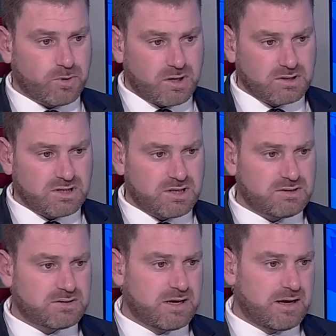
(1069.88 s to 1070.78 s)

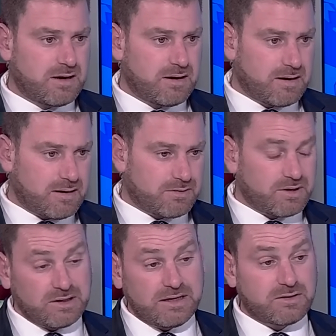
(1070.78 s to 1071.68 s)
proxies,
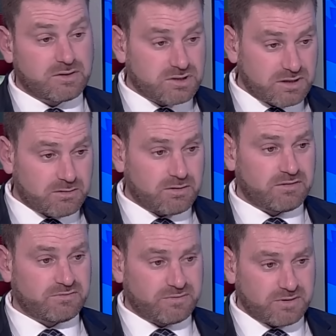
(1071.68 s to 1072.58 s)
the leaders
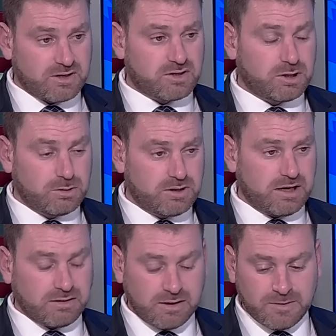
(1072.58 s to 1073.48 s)
thereof,
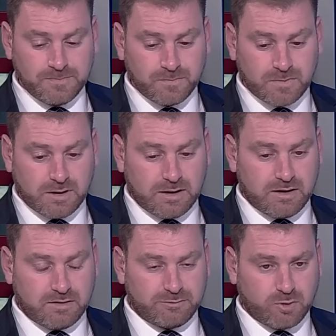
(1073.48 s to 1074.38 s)
including
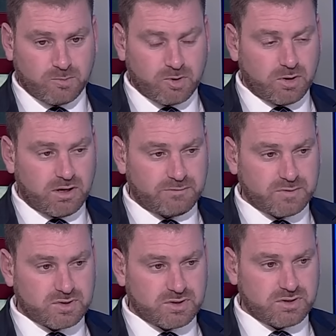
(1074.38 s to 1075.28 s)
former
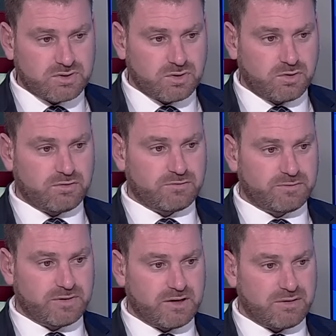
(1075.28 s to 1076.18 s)
officers
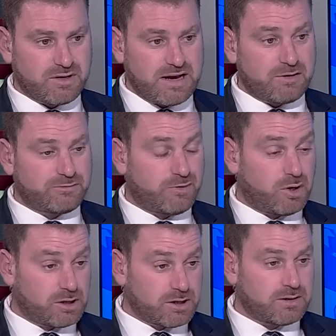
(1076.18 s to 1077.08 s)
of the now
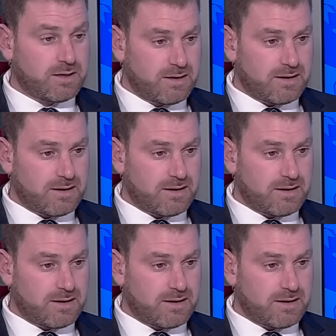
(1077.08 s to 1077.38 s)
fallen